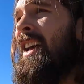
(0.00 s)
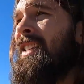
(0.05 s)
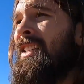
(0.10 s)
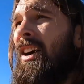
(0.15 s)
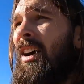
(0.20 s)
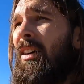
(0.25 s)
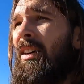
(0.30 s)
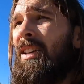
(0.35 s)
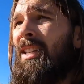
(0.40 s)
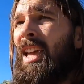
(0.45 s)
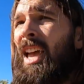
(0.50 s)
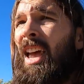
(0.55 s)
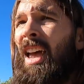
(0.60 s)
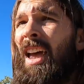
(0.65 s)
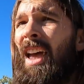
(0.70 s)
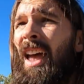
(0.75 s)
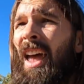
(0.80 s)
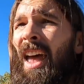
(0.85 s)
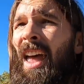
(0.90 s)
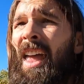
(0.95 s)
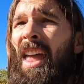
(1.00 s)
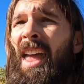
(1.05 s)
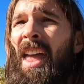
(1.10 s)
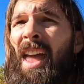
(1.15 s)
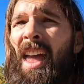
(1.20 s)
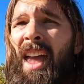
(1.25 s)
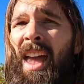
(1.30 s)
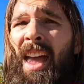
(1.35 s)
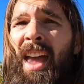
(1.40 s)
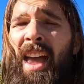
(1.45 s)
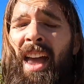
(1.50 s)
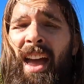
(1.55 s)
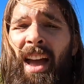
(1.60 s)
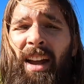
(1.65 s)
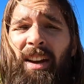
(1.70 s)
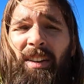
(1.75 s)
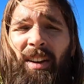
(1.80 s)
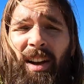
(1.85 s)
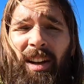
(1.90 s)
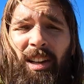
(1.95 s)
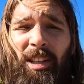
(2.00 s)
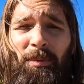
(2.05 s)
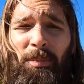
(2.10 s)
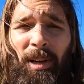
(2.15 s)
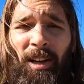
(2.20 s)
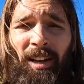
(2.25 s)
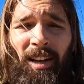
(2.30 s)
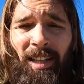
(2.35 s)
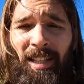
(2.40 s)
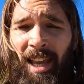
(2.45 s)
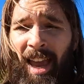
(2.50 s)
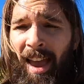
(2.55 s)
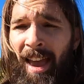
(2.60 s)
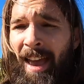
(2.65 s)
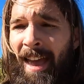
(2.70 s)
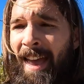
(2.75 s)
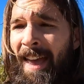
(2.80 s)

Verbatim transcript: It's always a great experience.